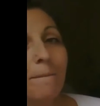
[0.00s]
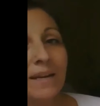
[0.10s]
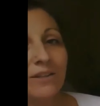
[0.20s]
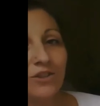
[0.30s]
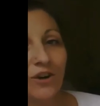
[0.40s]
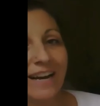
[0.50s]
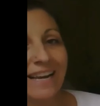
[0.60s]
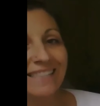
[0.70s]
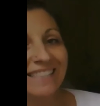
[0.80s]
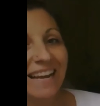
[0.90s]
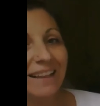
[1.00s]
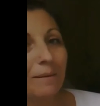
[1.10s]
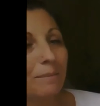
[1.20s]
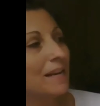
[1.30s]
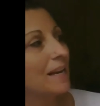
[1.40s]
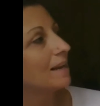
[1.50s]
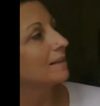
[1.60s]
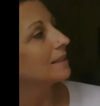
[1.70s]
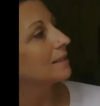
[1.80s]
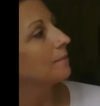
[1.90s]
picture
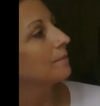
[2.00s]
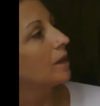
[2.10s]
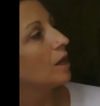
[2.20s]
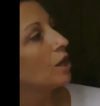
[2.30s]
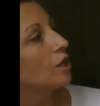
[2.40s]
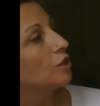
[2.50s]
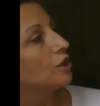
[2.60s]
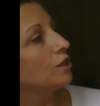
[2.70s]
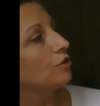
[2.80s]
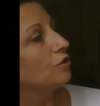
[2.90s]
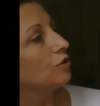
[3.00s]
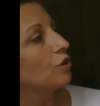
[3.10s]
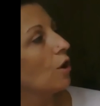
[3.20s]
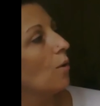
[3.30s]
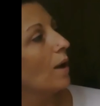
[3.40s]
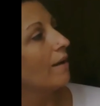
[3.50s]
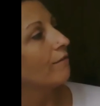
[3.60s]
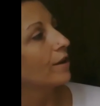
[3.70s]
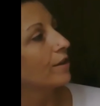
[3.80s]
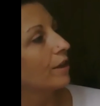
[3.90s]
encyclopedias. Teachers know
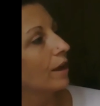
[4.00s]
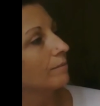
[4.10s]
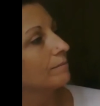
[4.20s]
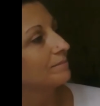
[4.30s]
everything.